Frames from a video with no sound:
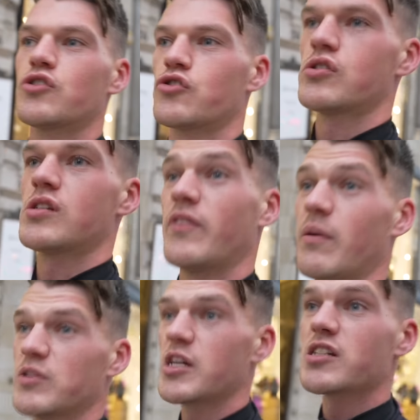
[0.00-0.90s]
Trust
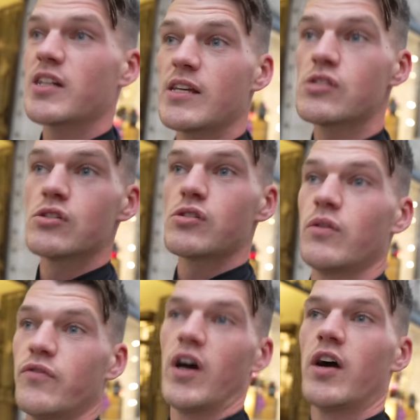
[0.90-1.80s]
event, which actually isn't
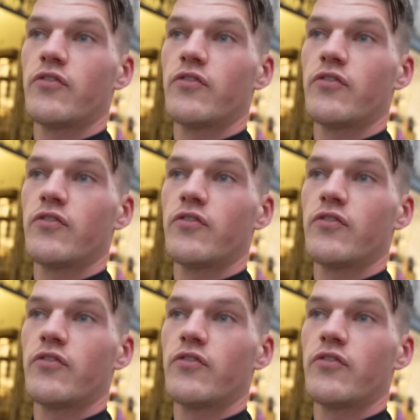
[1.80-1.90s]
too far